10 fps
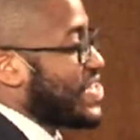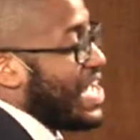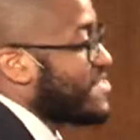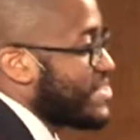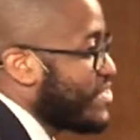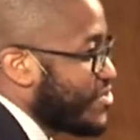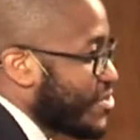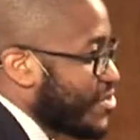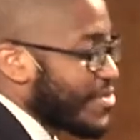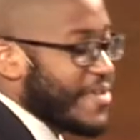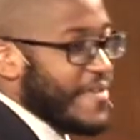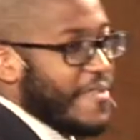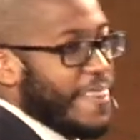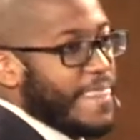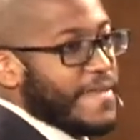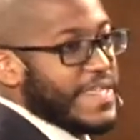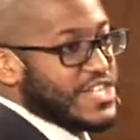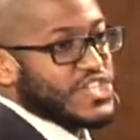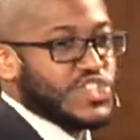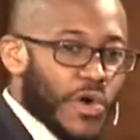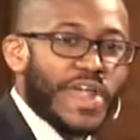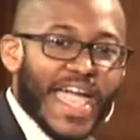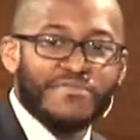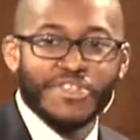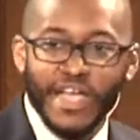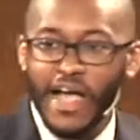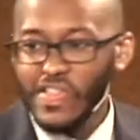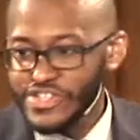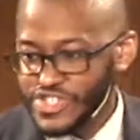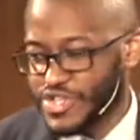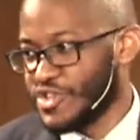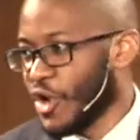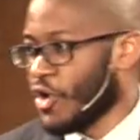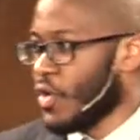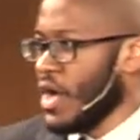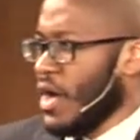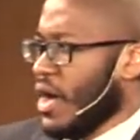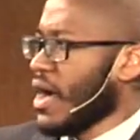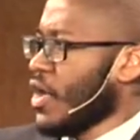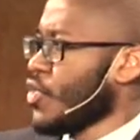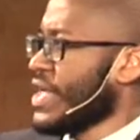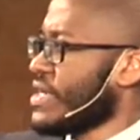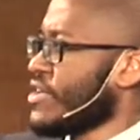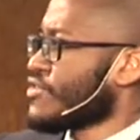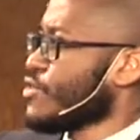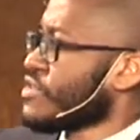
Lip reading: can't see the truth. They just don't have the knowledge to know who it is who